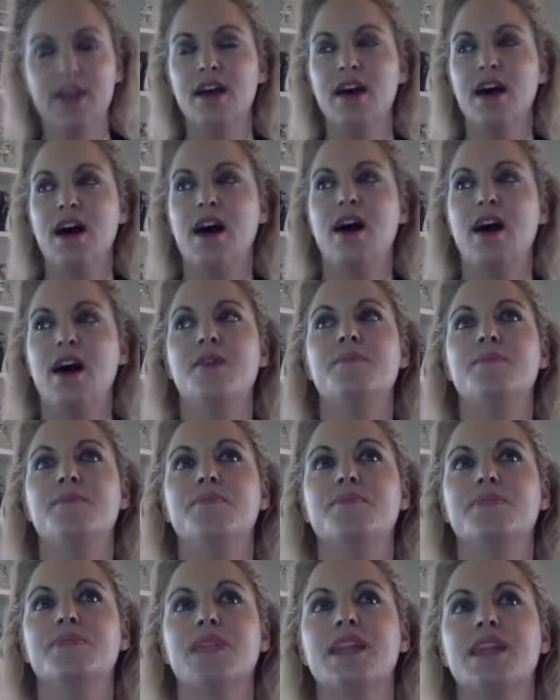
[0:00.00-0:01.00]

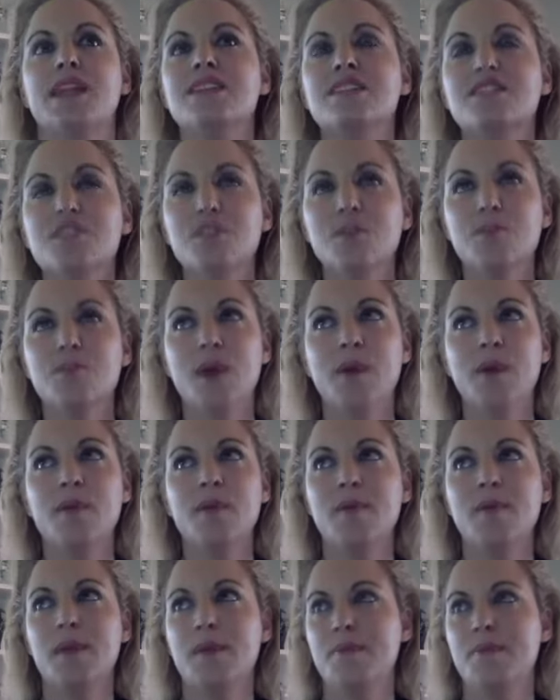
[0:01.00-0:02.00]
Um, and he's still probably
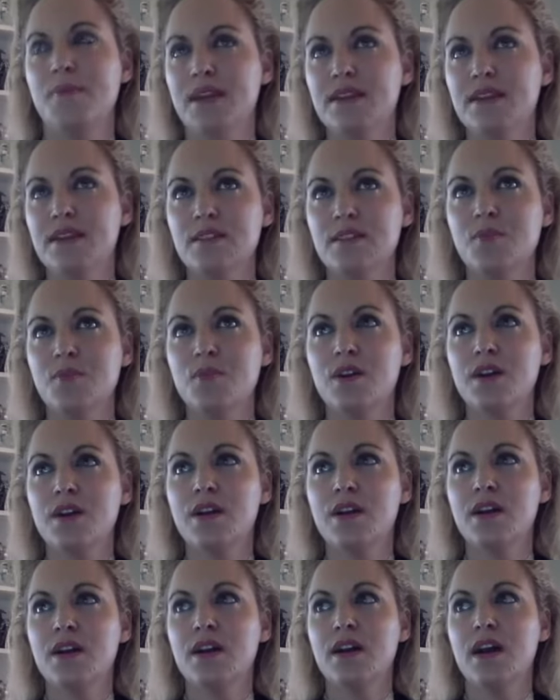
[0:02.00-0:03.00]
my biggest
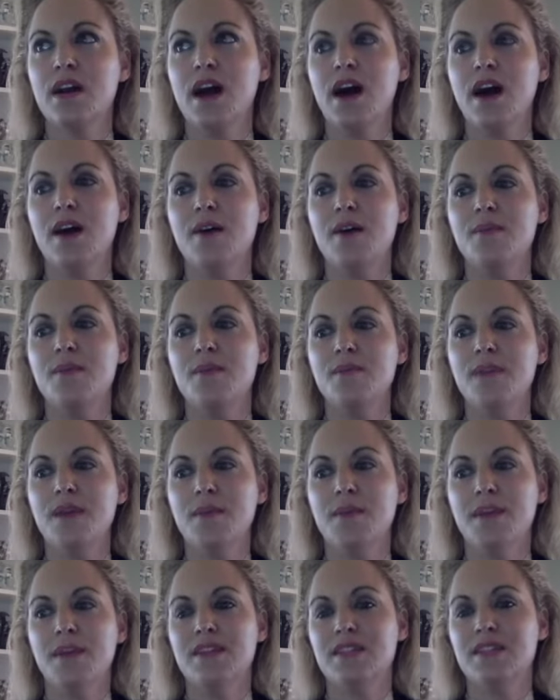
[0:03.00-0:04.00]
supporter um, and
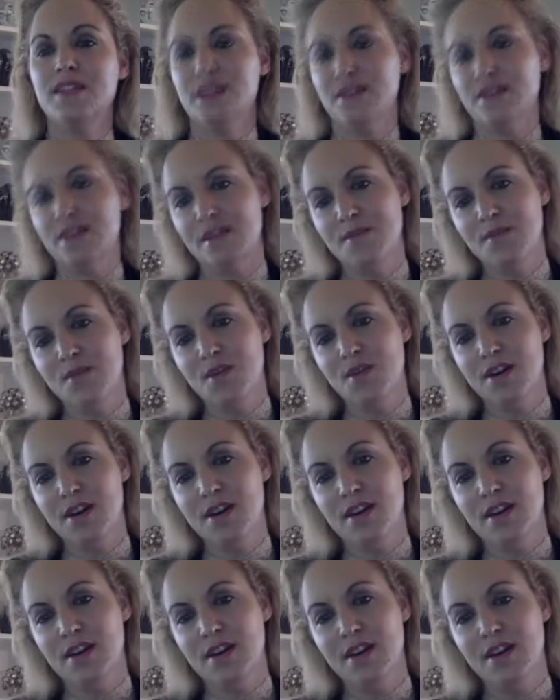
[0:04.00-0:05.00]
my sounding
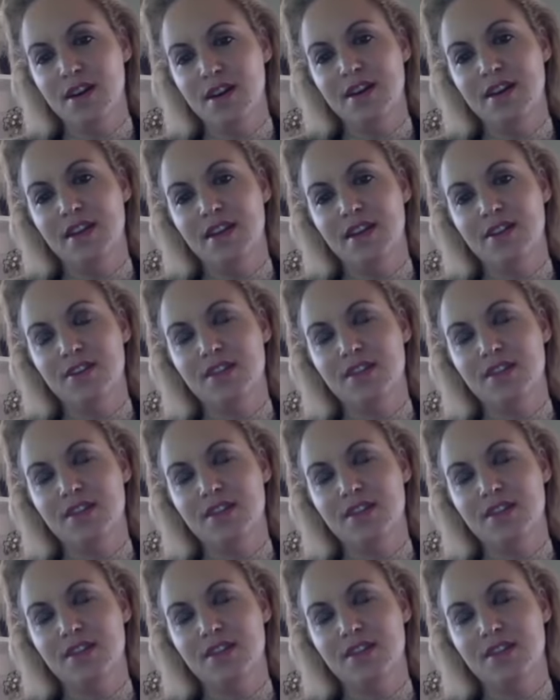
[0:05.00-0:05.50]
board, you know?